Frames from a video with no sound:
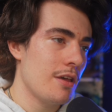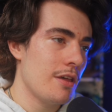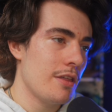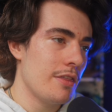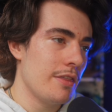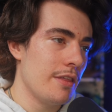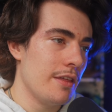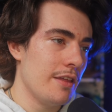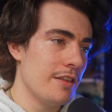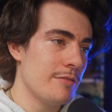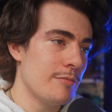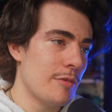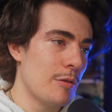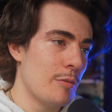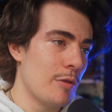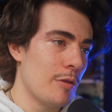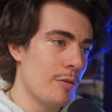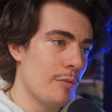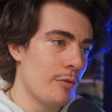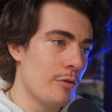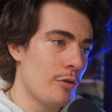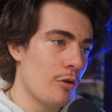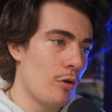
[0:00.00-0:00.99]
These
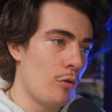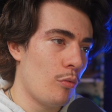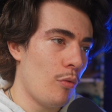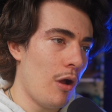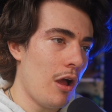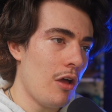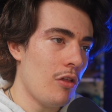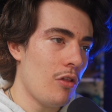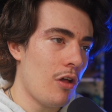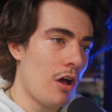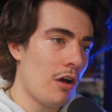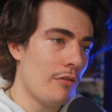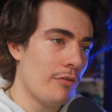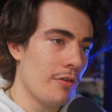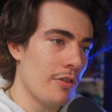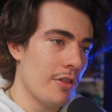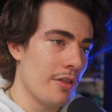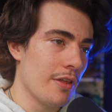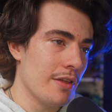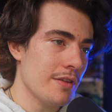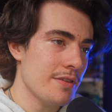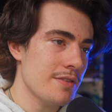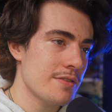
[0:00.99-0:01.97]
maybe go well off of
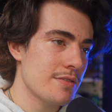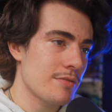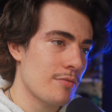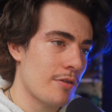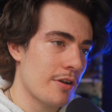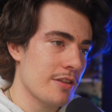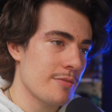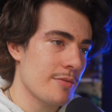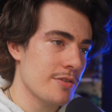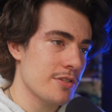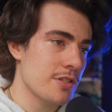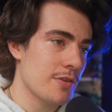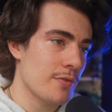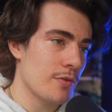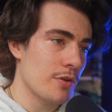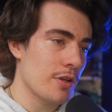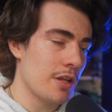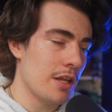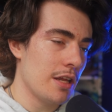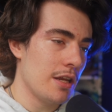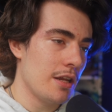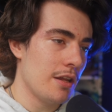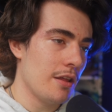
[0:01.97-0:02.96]
this, right? Especially if
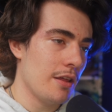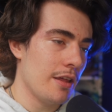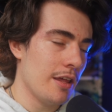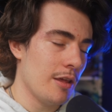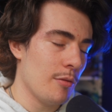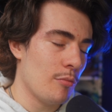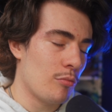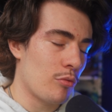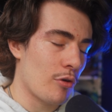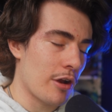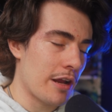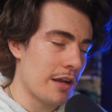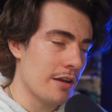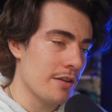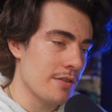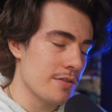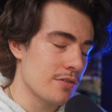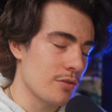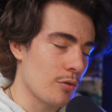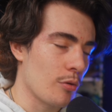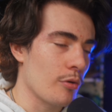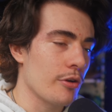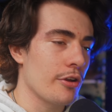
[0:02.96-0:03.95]
you're in a branded
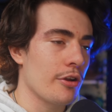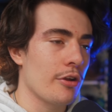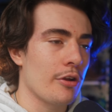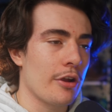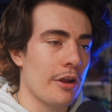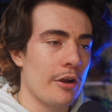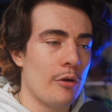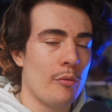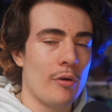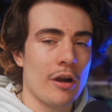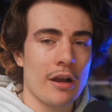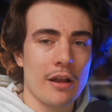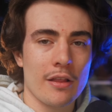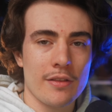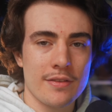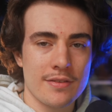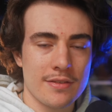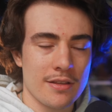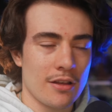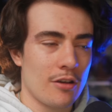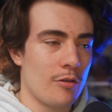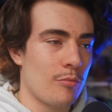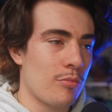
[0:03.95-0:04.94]
store, you're going to want to
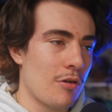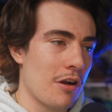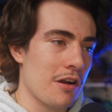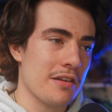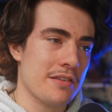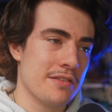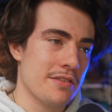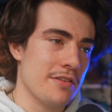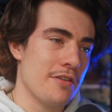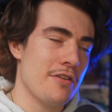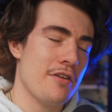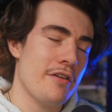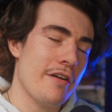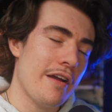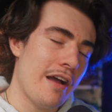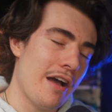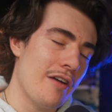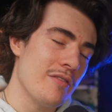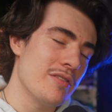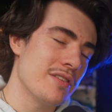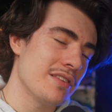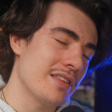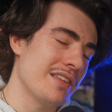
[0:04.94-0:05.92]
sell products that are
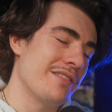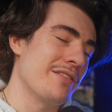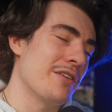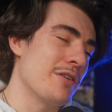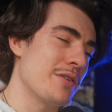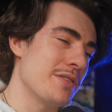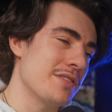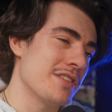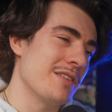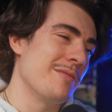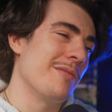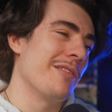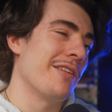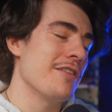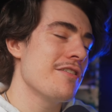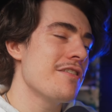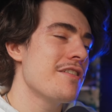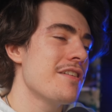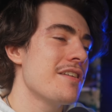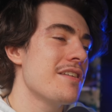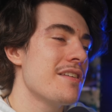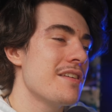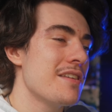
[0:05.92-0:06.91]
obviously very similar.
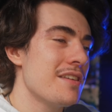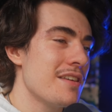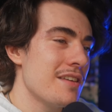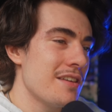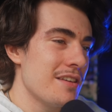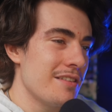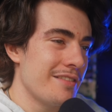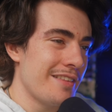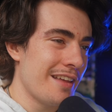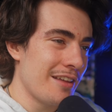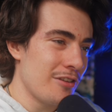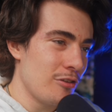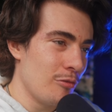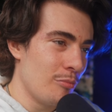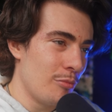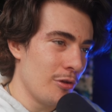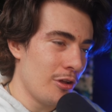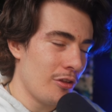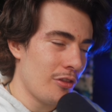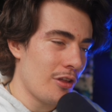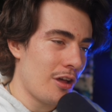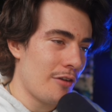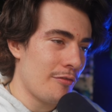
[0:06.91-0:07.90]
Now you
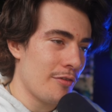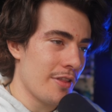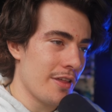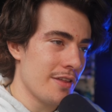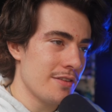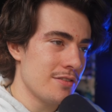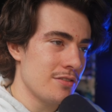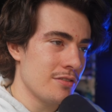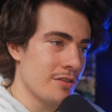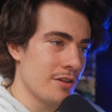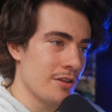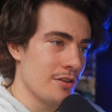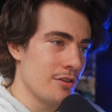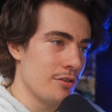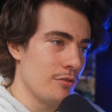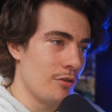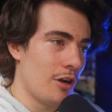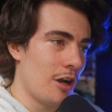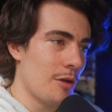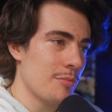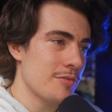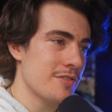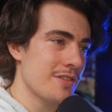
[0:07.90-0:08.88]
build off of this. You can do
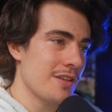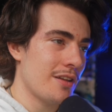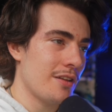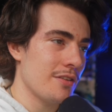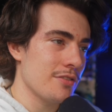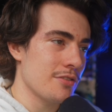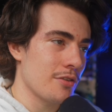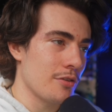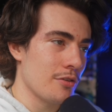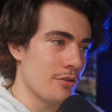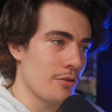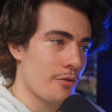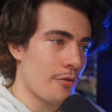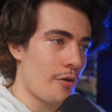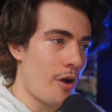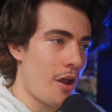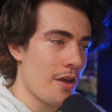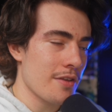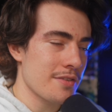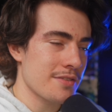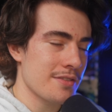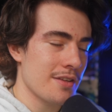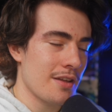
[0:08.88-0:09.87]
upsells, you can do
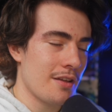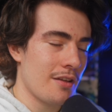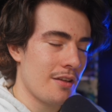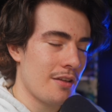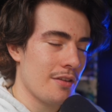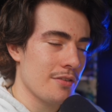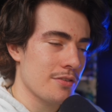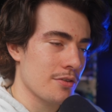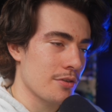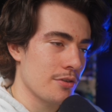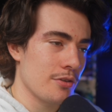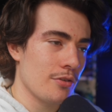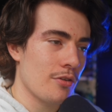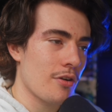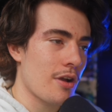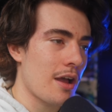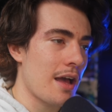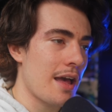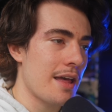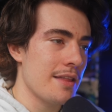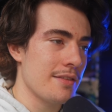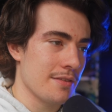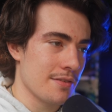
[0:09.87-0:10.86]
cross sells, you can do all
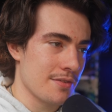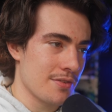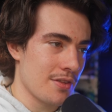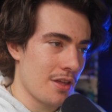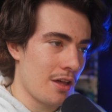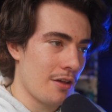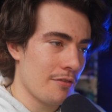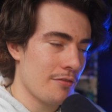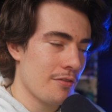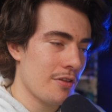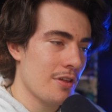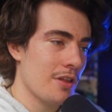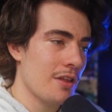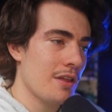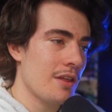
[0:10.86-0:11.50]
kinds of stuff.